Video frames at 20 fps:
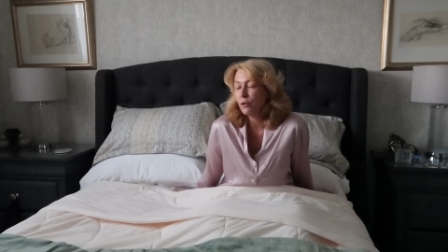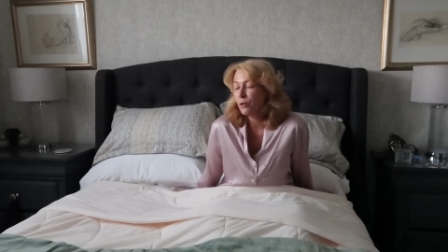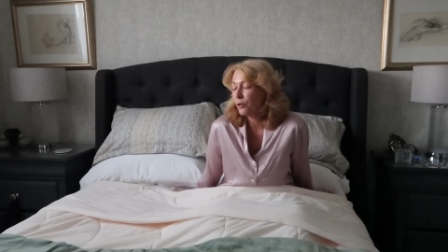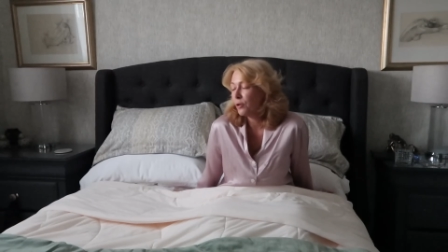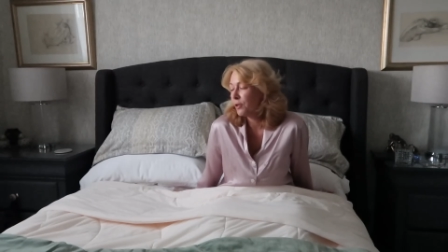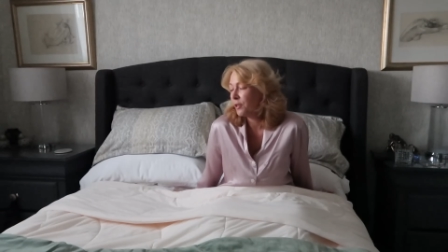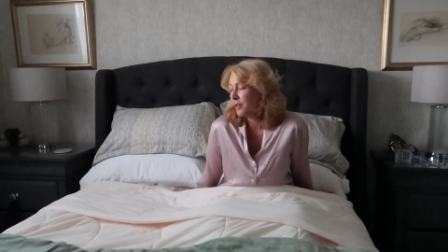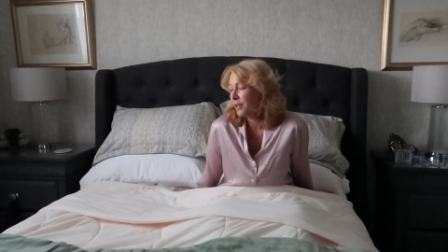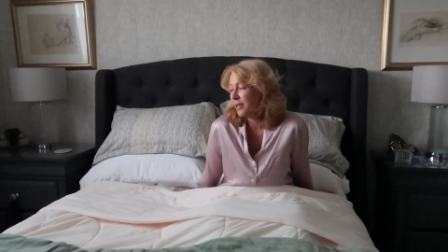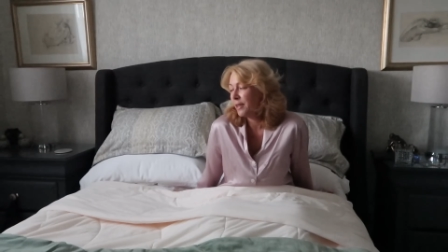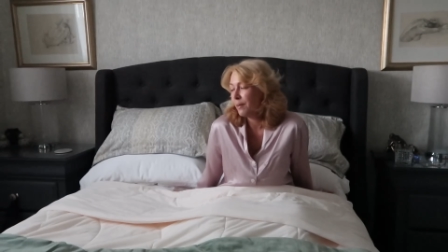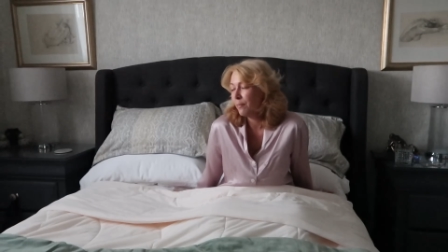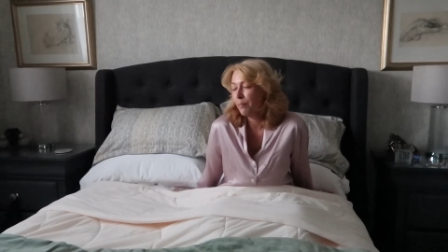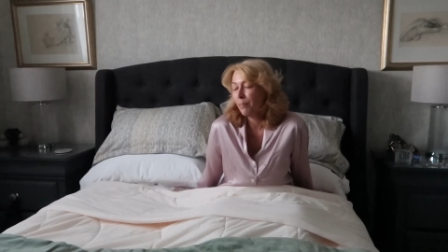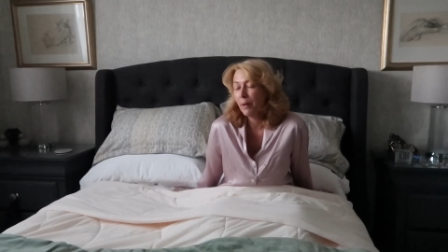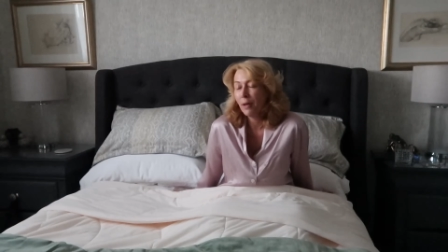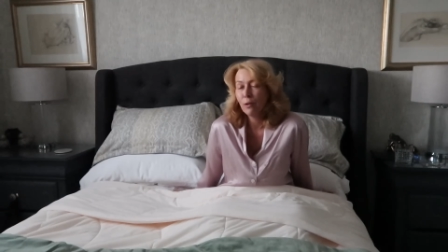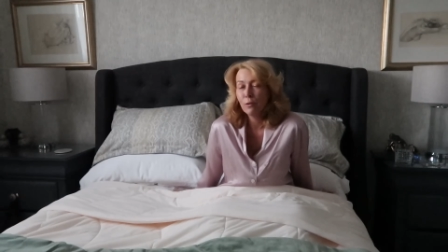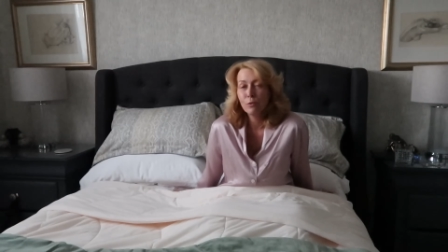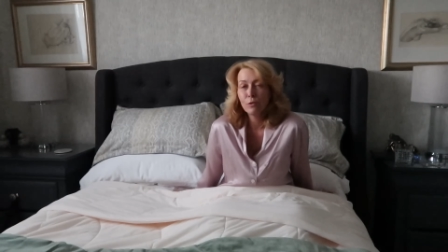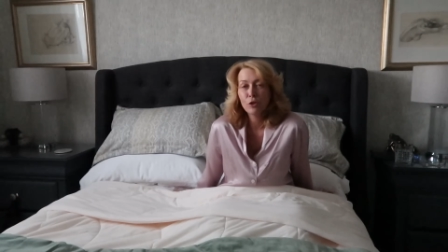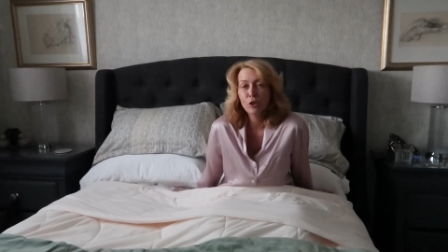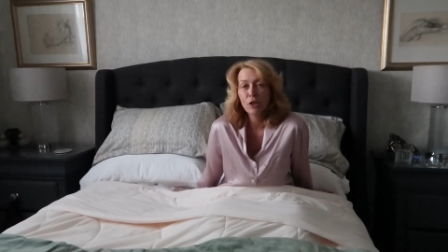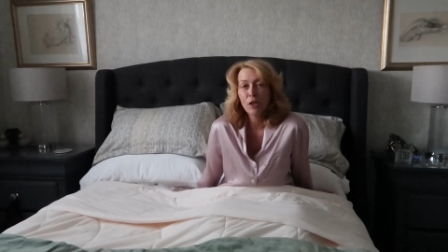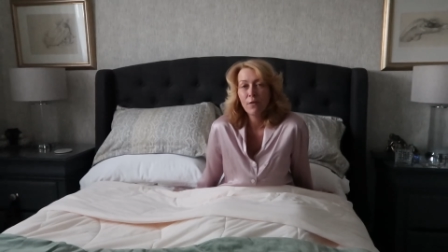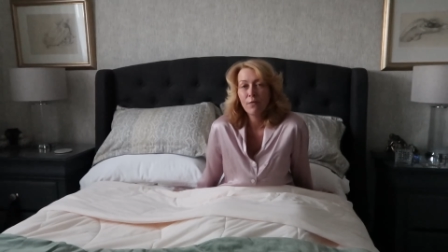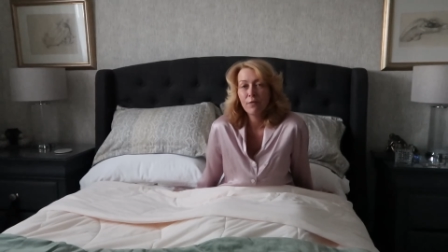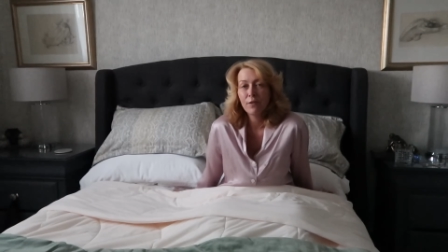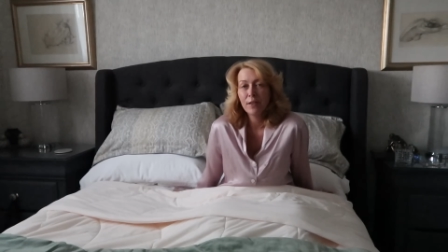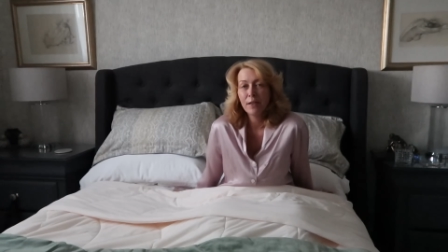You can hear Beau
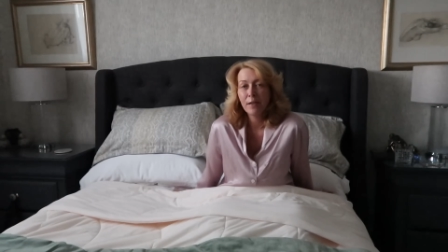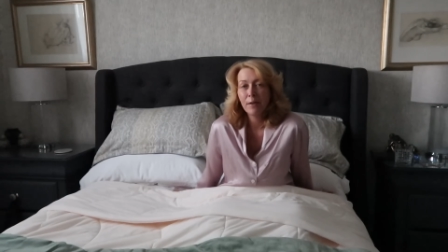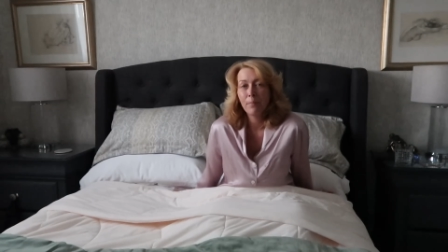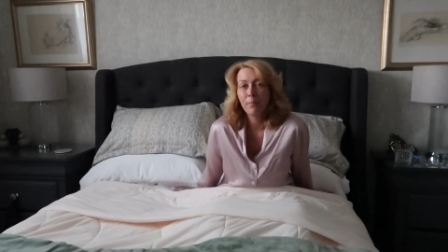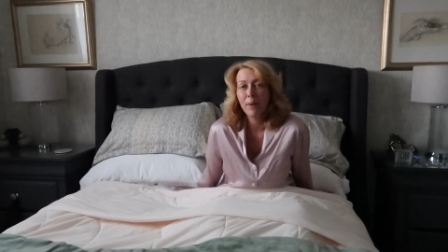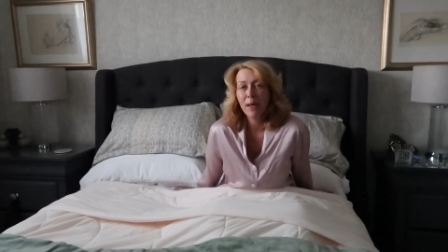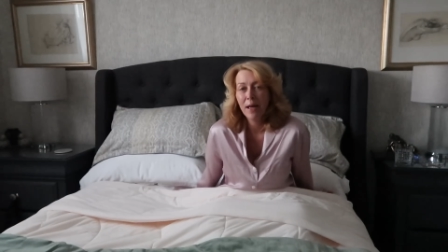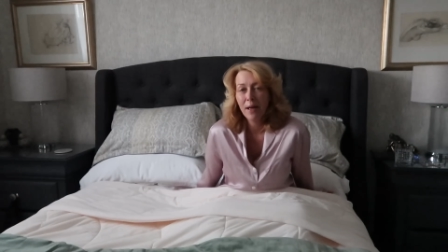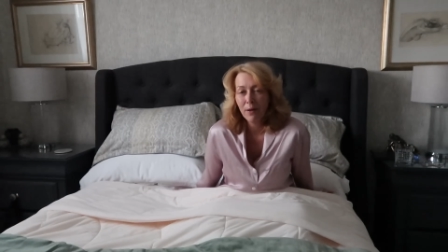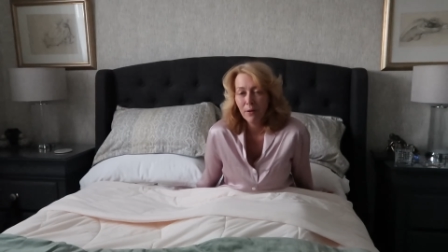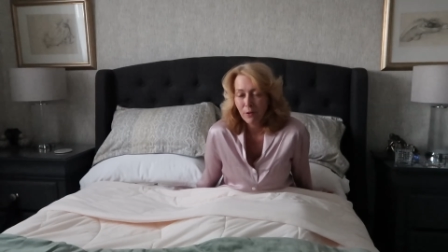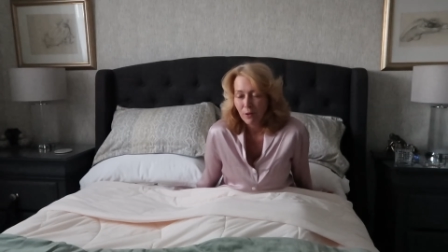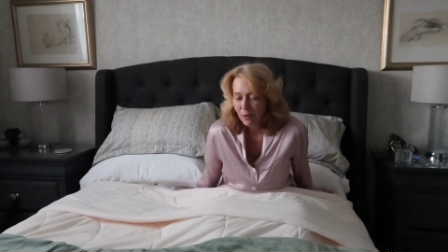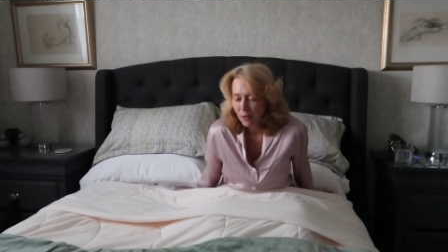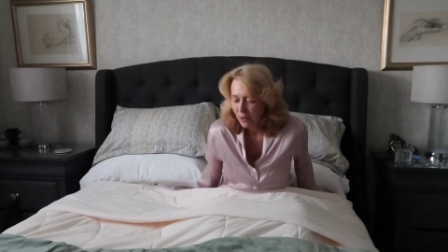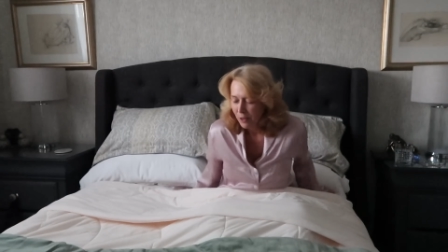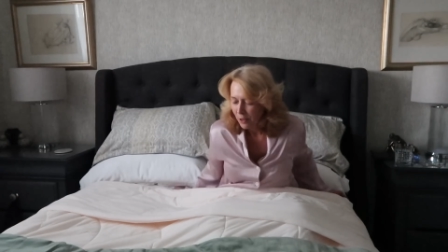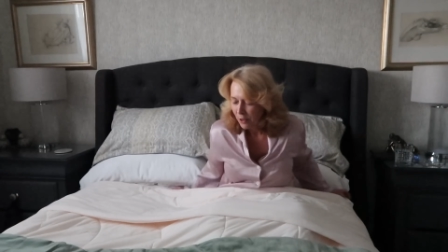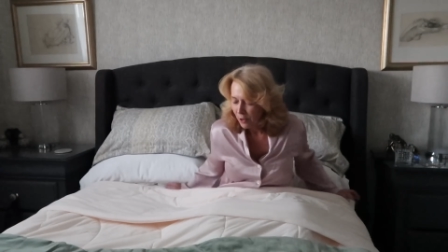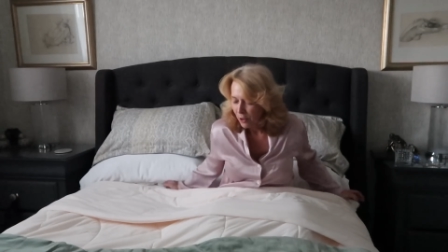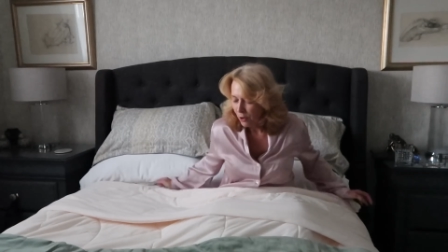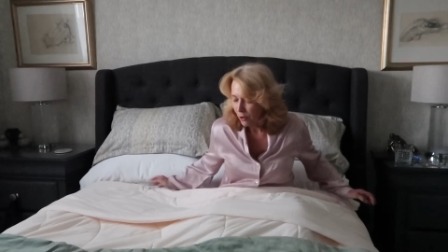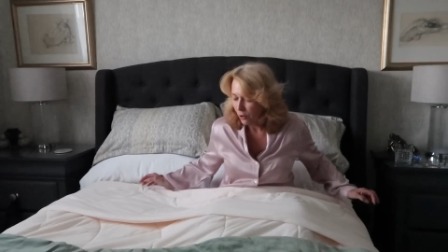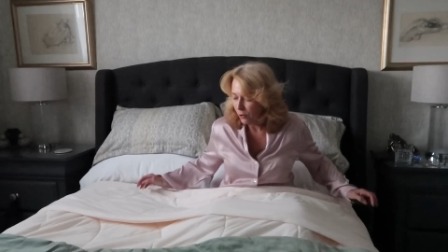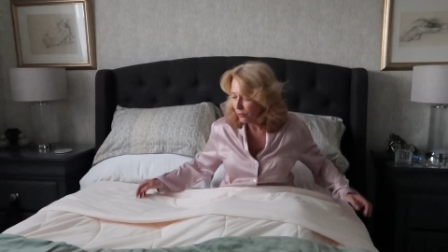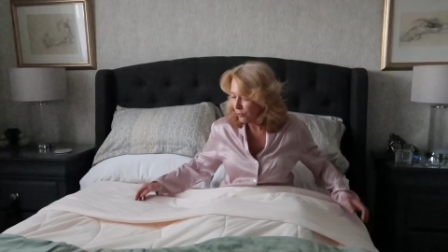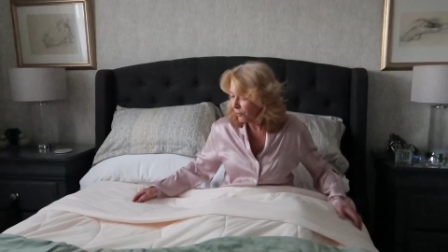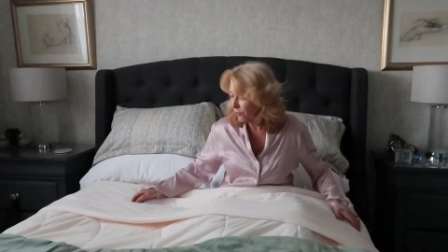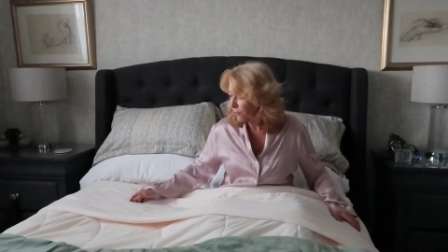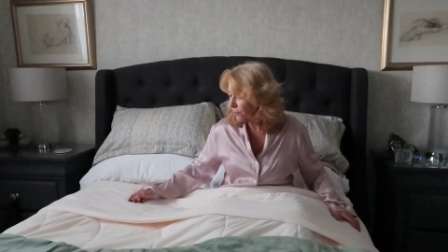shuffling about
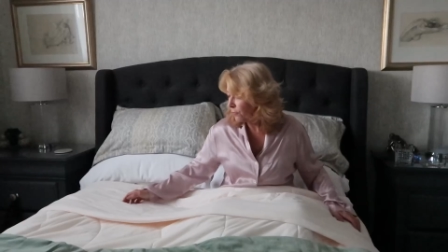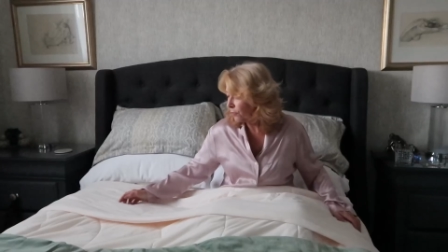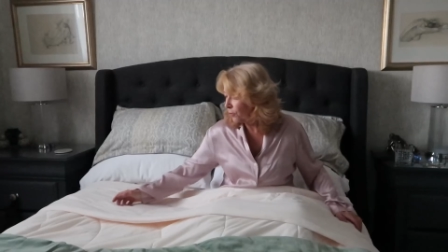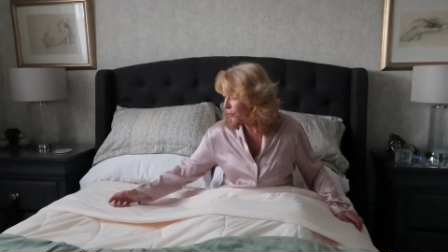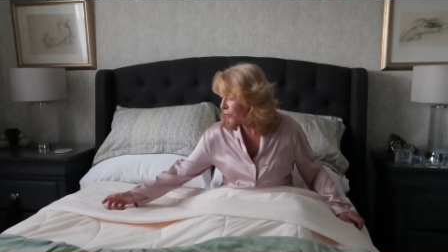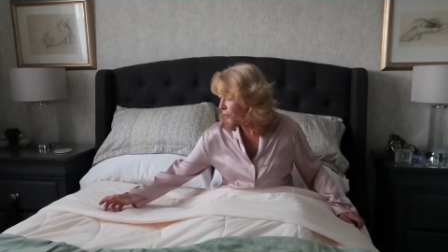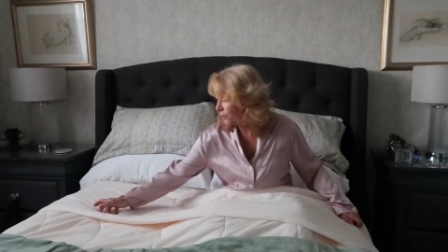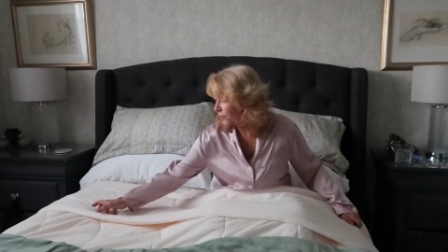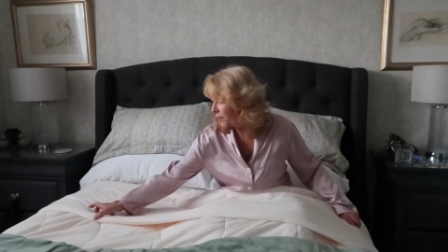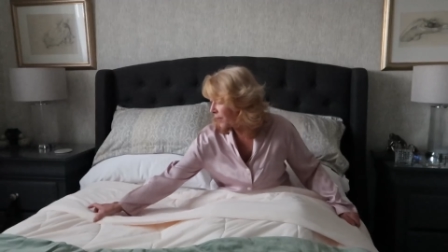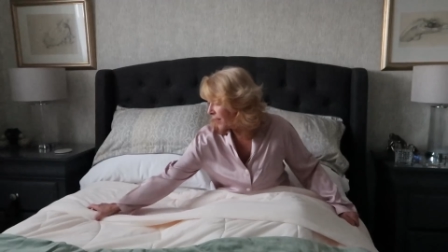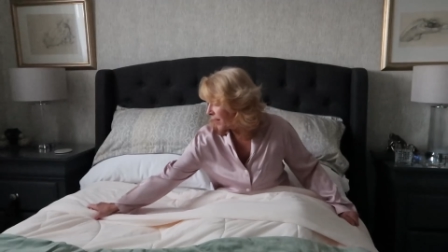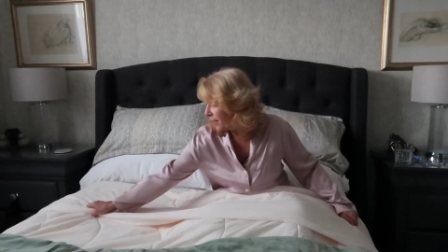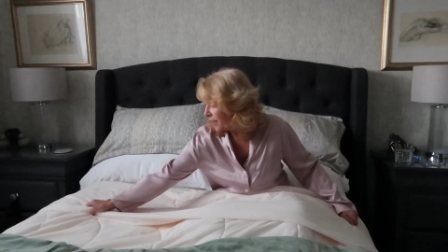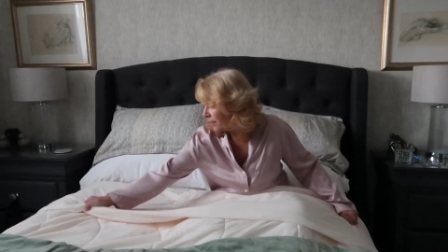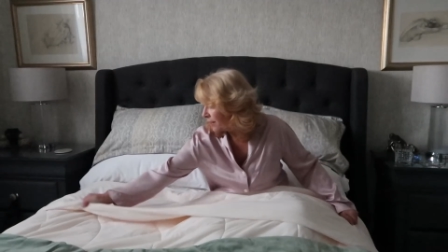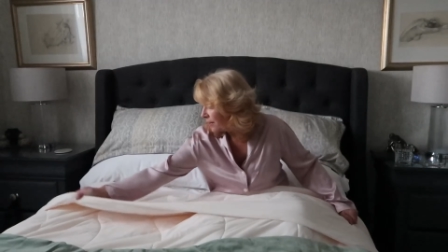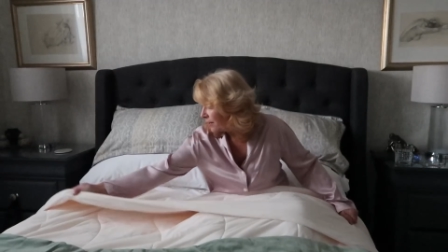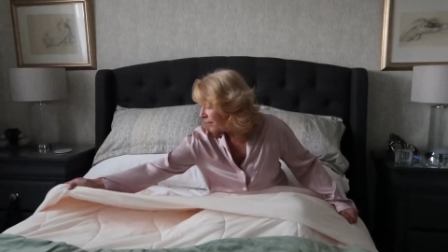on the floor there.